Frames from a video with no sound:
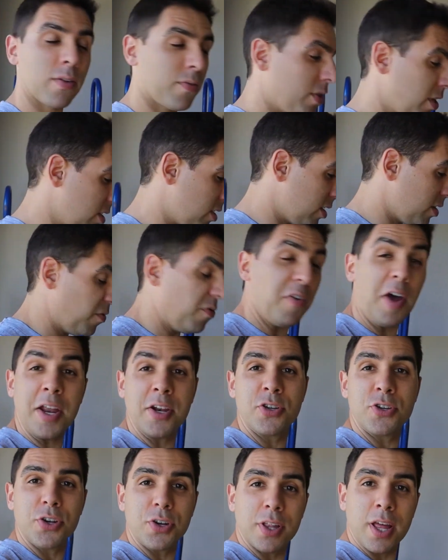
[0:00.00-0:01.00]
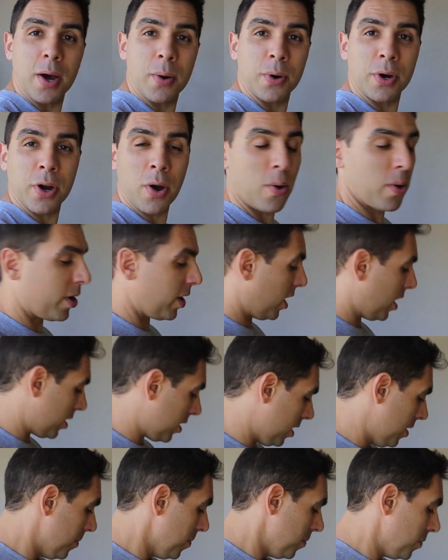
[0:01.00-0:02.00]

of this adventure that we're going on.